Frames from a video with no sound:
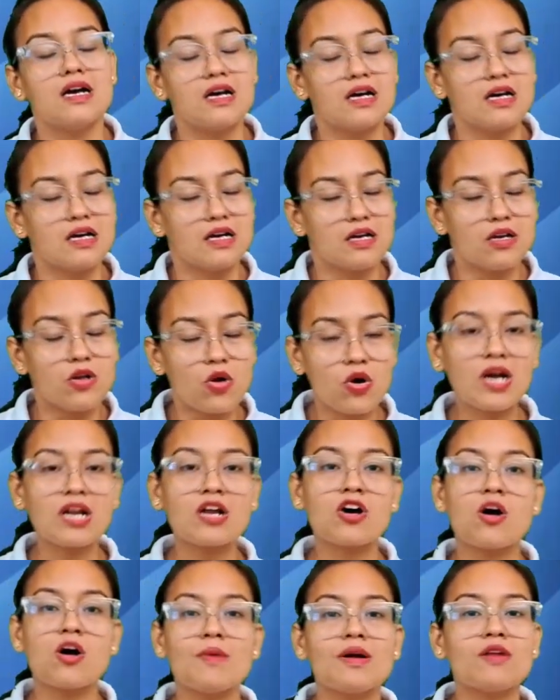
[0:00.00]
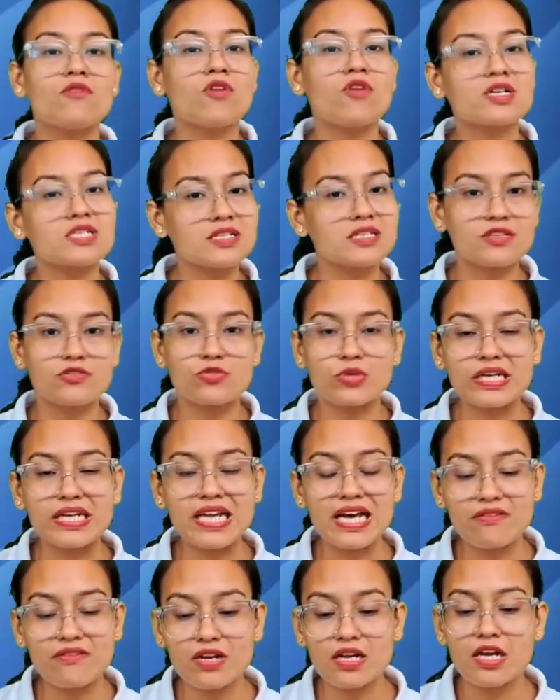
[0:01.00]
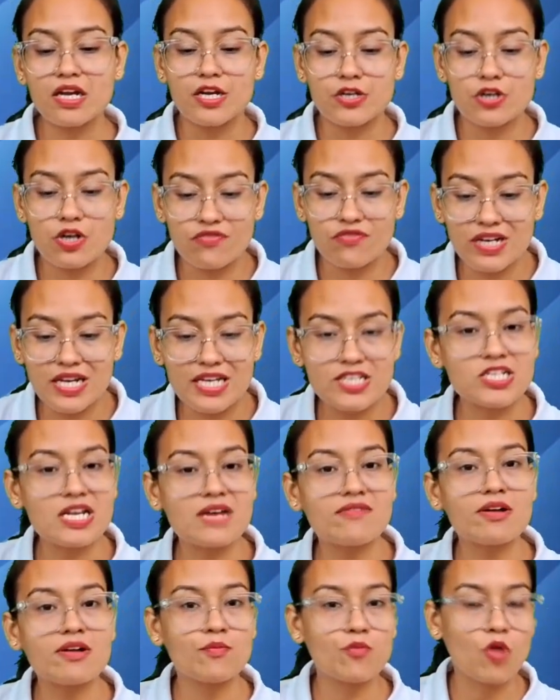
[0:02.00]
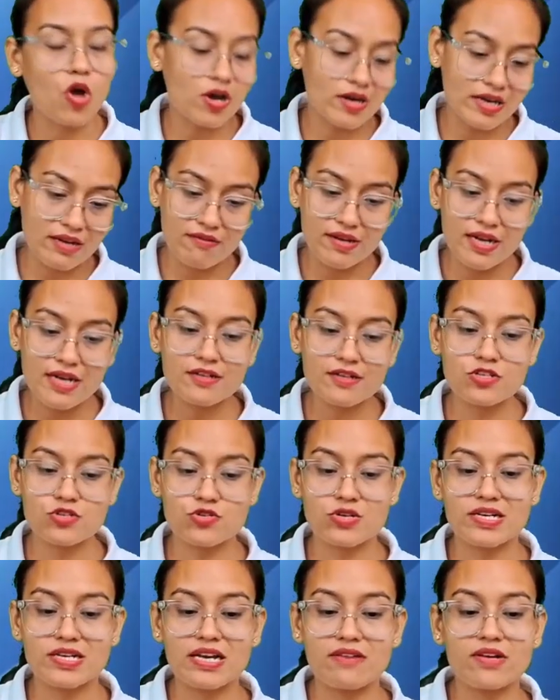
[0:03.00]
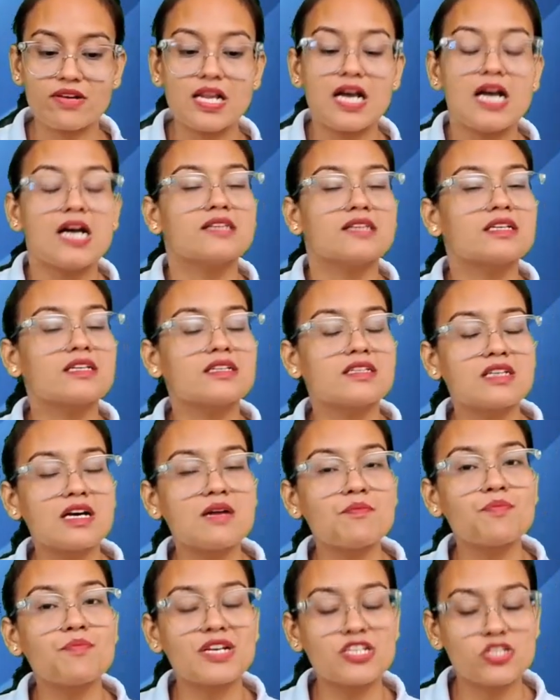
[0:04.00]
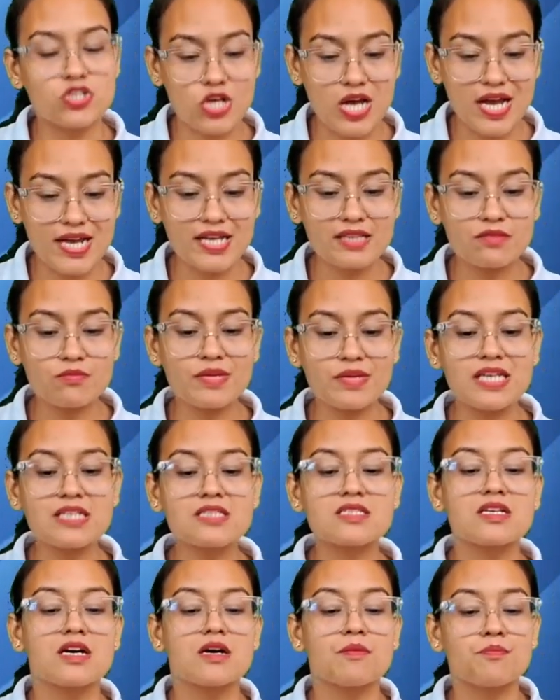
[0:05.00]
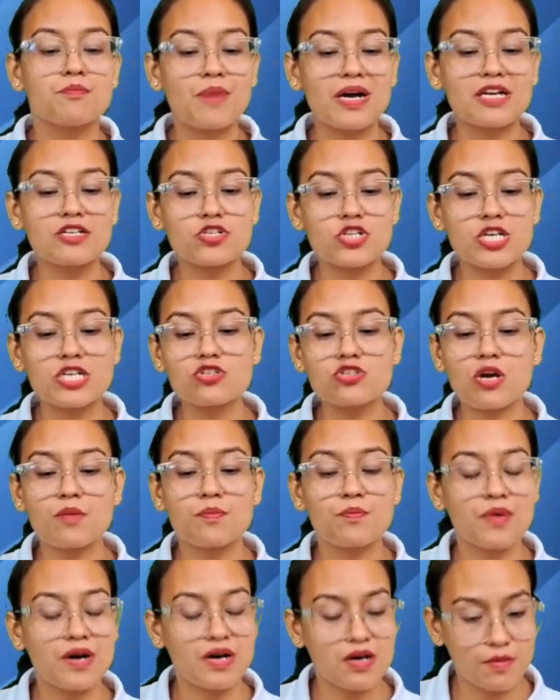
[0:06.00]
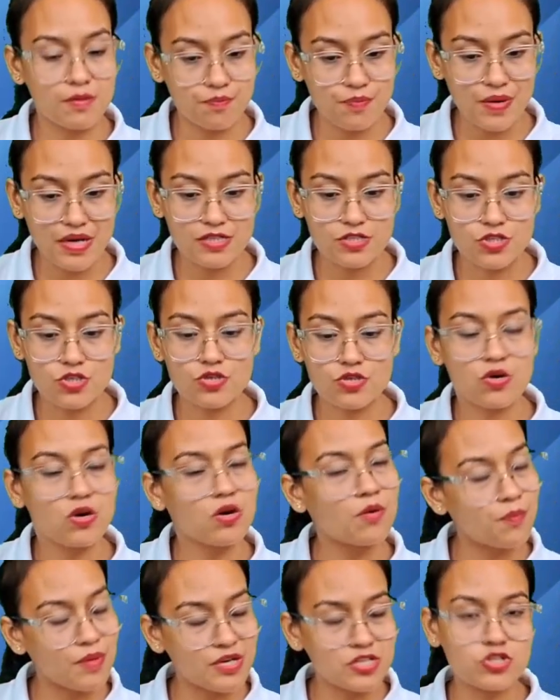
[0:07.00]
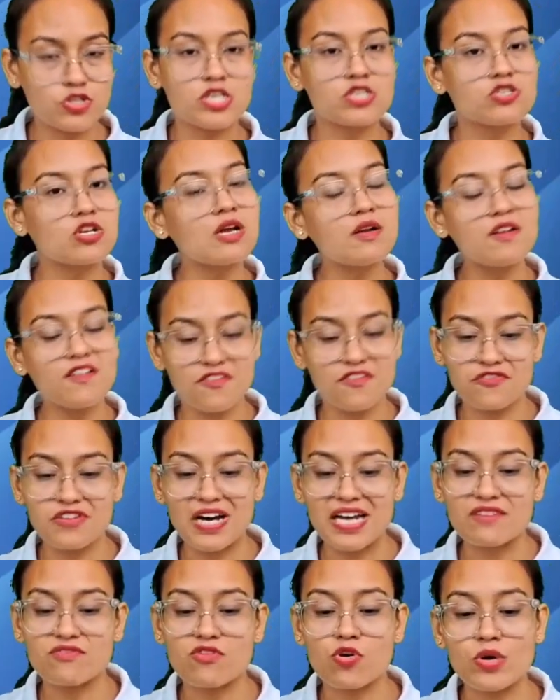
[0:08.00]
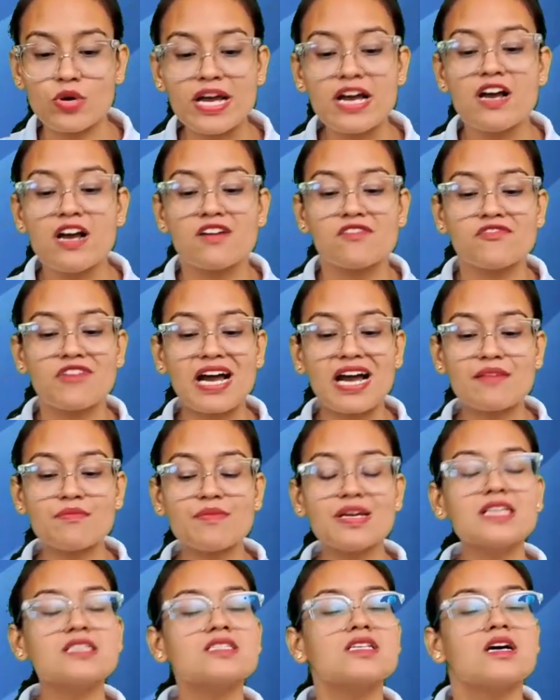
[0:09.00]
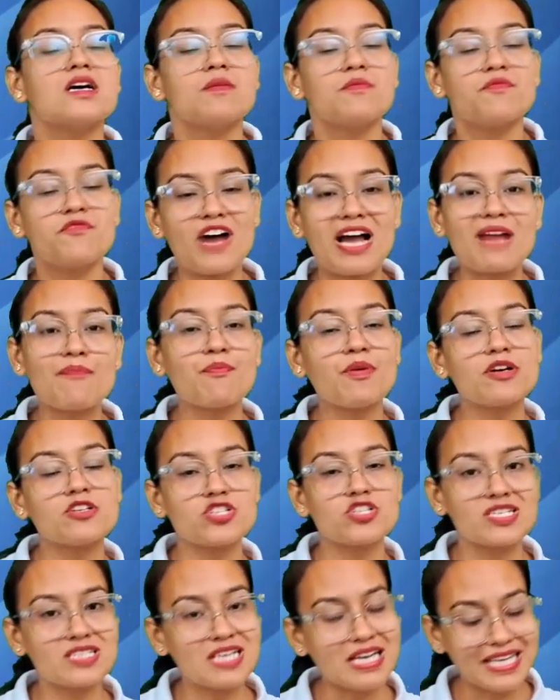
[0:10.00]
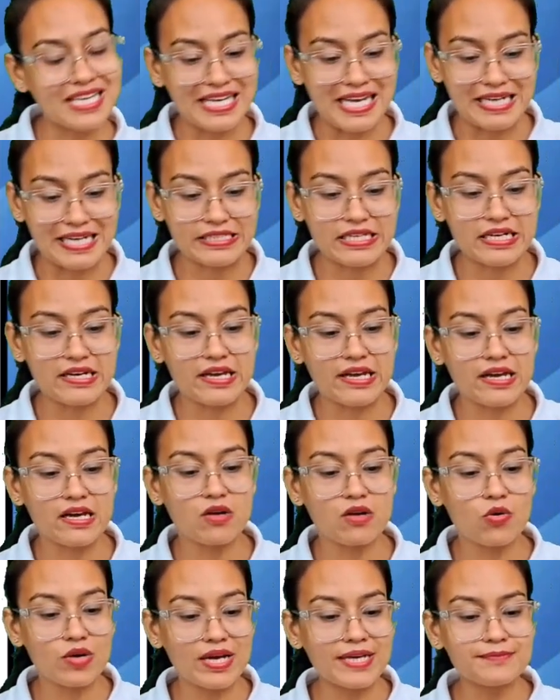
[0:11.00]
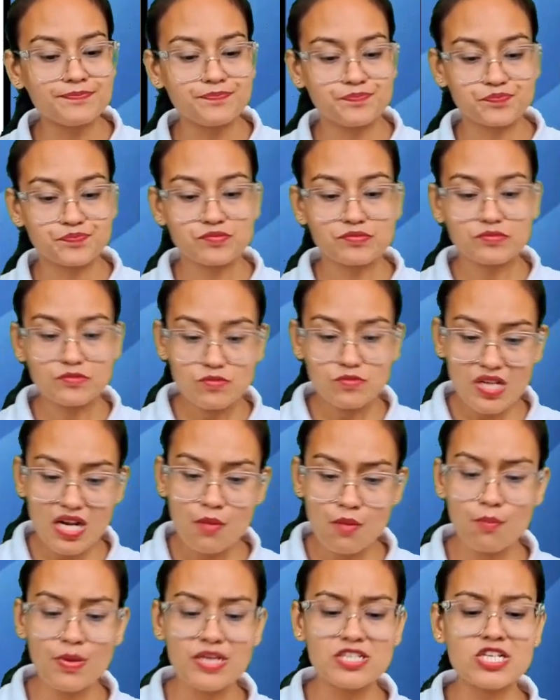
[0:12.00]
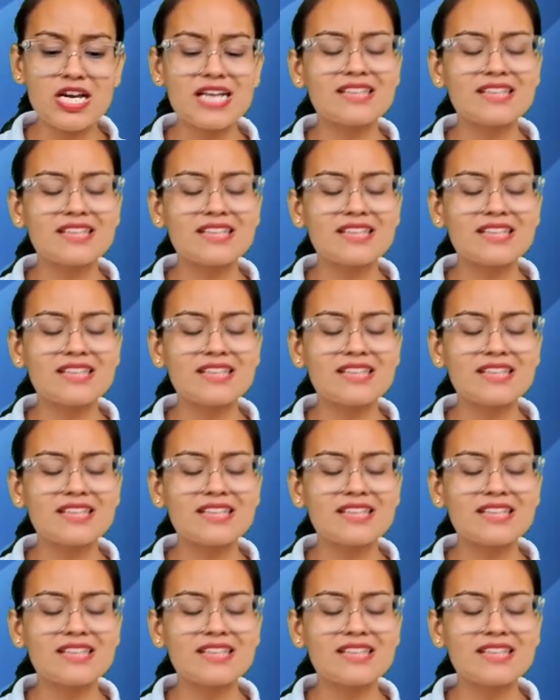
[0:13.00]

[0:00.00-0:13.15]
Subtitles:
local government works at a three level: your village level, block level, and district level. The term panchayat means punches or punch, punches or five. Okay, five means five punches are elected here. Okay, Panchayati